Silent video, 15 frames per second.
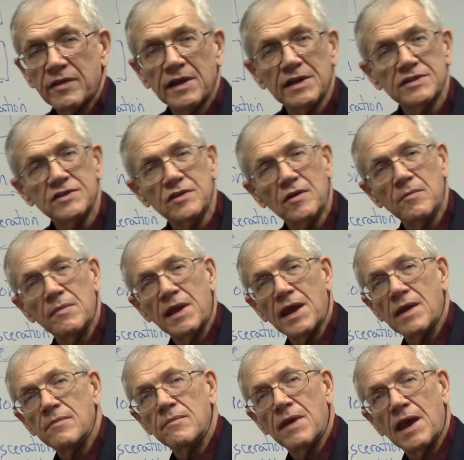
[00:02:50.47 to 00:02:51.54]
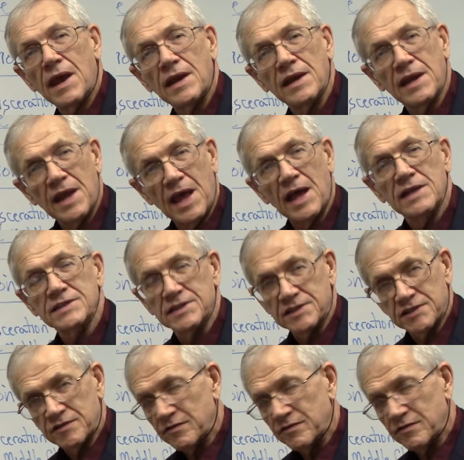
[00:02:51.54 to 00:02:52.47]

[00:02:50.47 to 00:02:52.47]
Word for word: things that are man-made, it has its